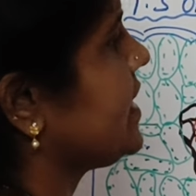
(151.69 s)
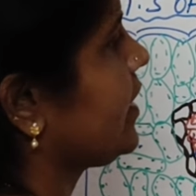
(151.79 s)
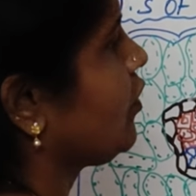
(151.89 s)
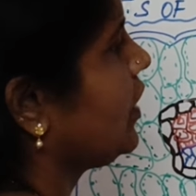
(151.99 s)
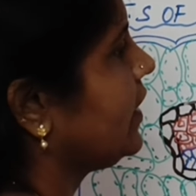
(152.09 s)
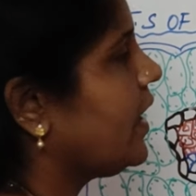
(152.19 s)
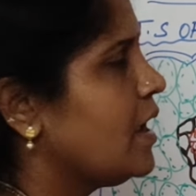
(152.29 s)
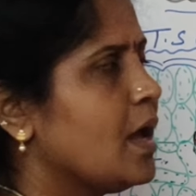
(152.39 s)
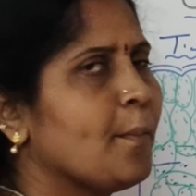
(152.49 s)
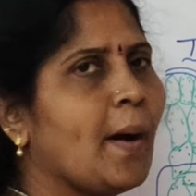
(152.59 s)
They are called the
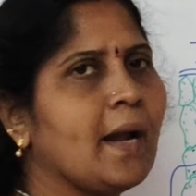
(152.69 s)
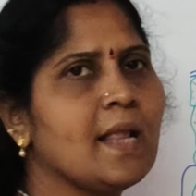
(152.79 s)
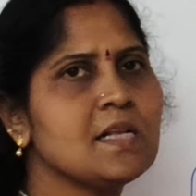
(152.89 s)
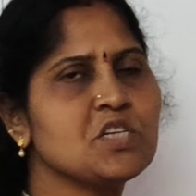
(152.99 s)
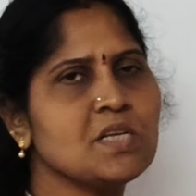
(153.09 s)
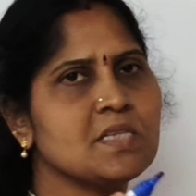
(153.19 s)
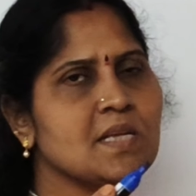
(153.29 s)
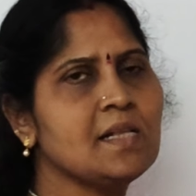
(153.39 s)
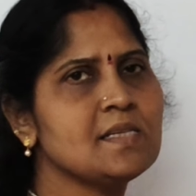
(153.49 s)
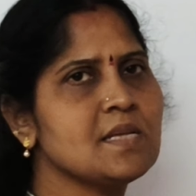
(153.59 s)
bundle sheath
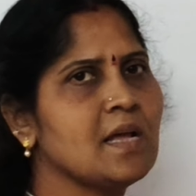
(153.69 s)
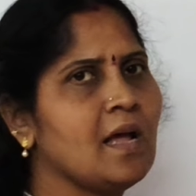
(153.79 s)
cells.